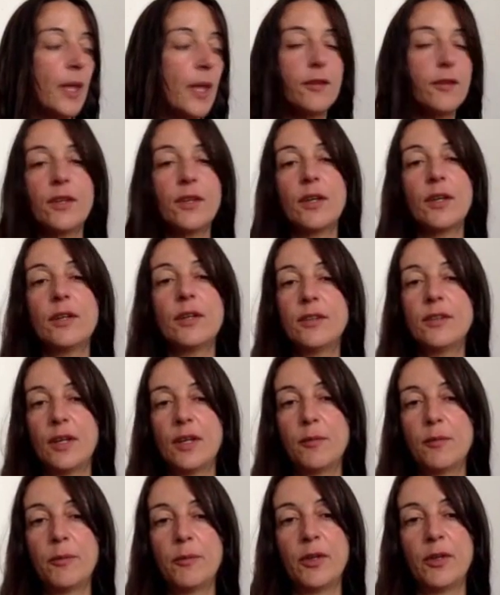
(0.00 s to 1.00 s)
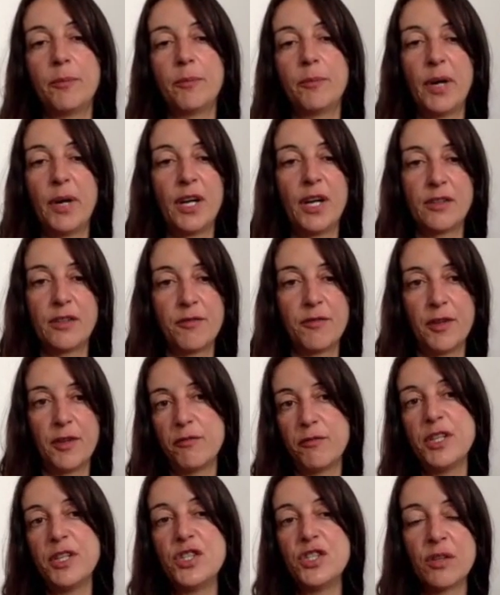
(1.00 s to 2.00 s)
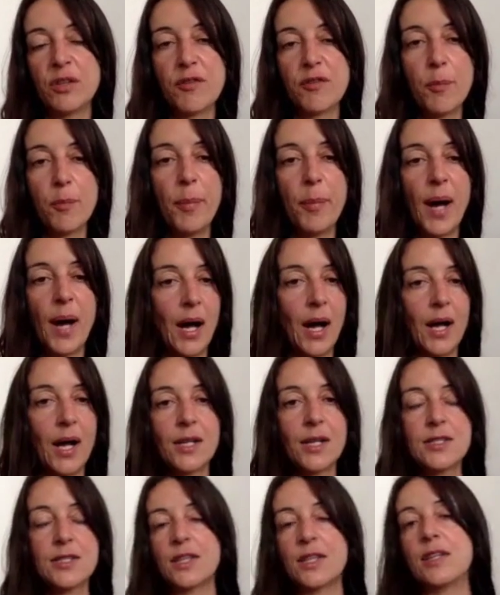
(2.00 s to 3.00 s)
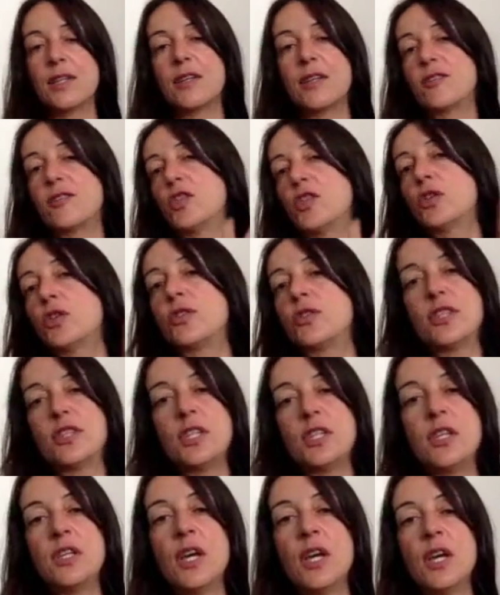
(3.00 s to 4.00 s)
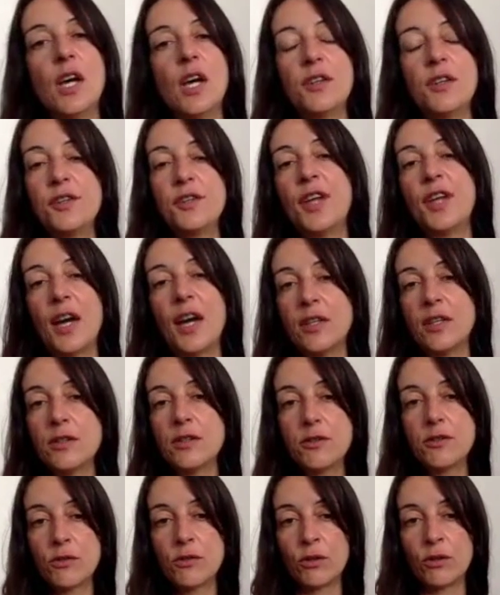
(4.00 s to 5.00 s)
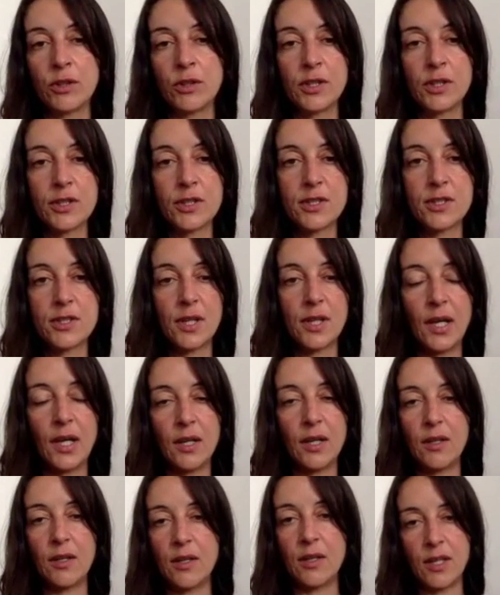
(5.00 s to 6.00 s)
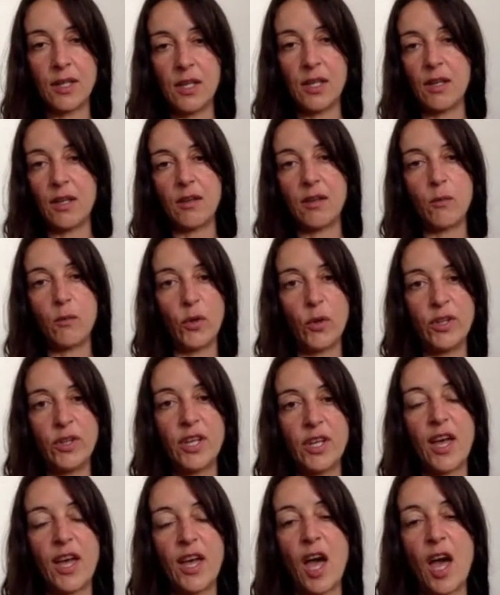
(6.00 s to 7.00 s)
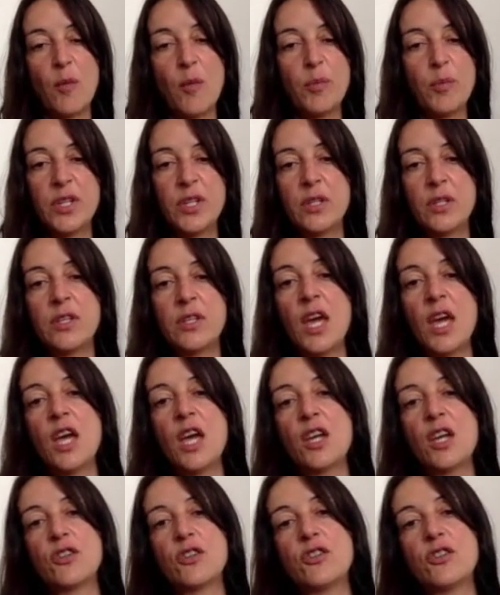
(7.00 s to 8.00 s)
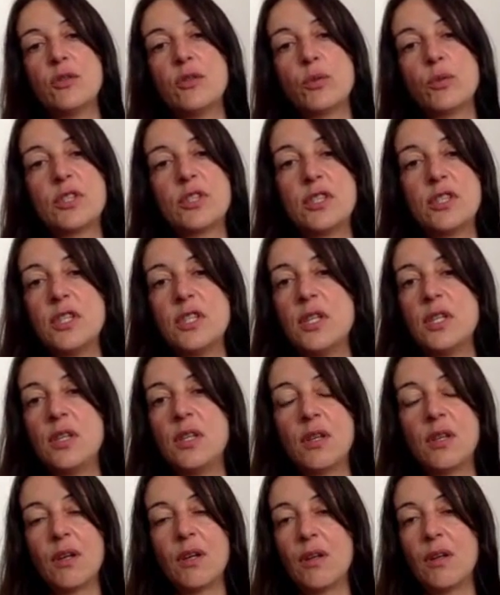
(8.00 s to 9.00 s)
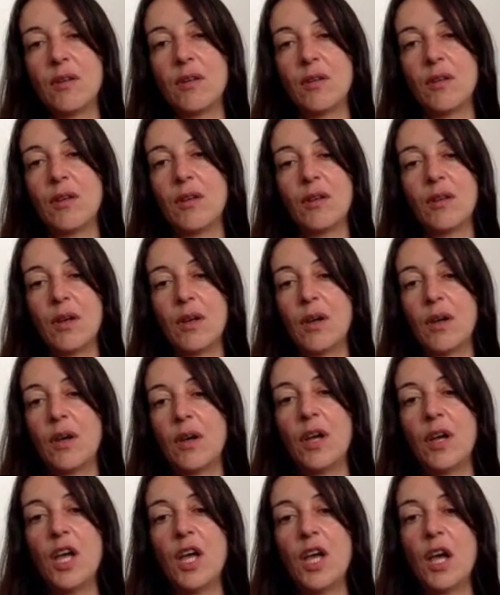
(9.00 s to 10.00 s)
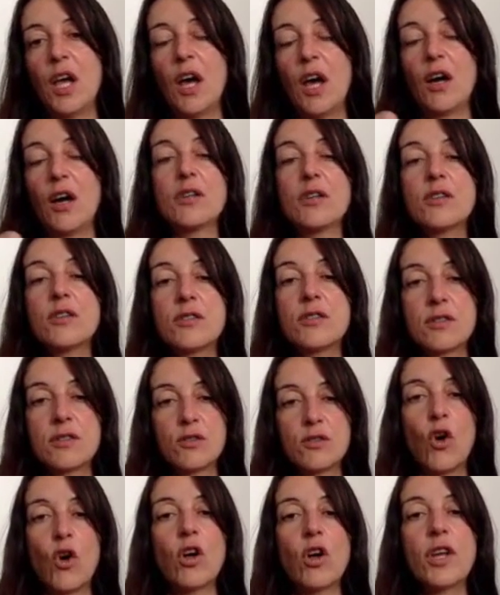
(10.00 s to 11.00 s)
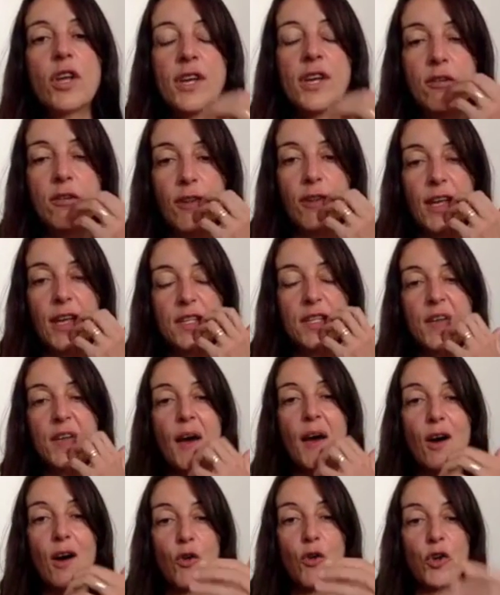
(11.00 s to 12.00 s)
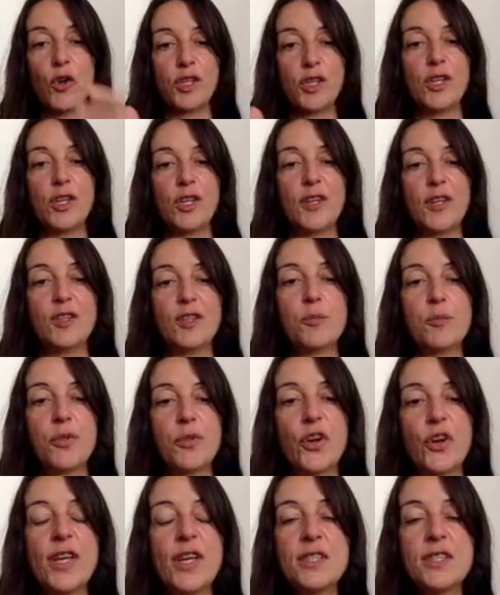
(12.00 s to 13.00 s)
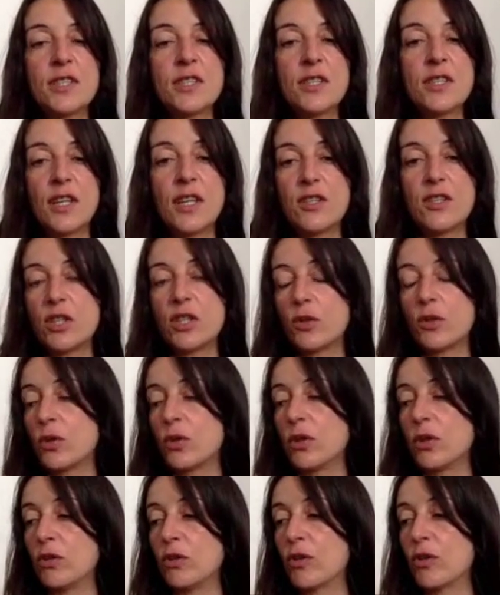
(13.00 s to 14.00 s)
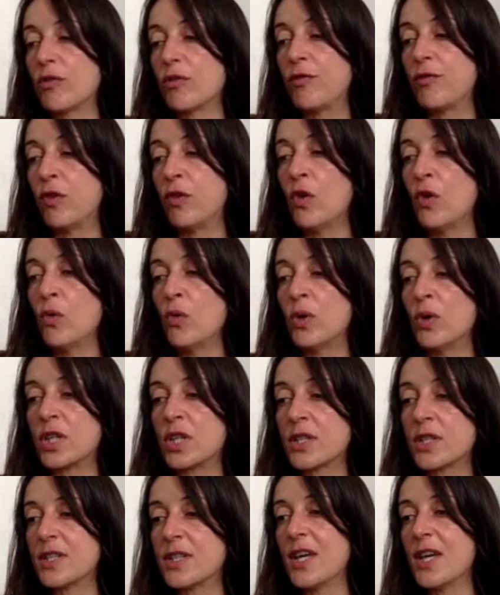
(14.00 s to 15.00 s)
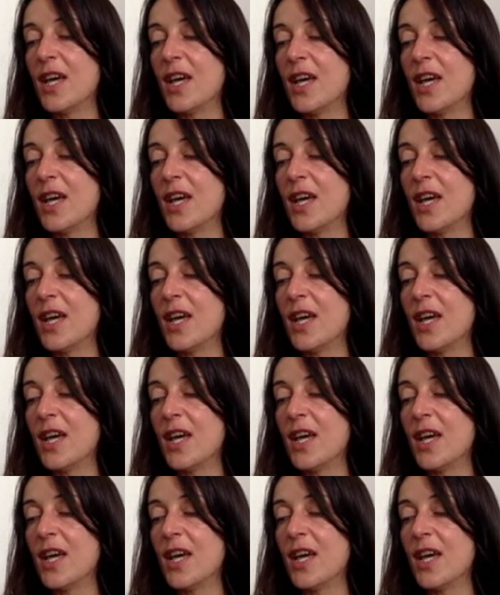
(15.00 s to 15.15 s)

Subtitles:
the part of the region of the past, and she could see the dinosaurs when they happened. She would see us talking right now in the present, and she could look forward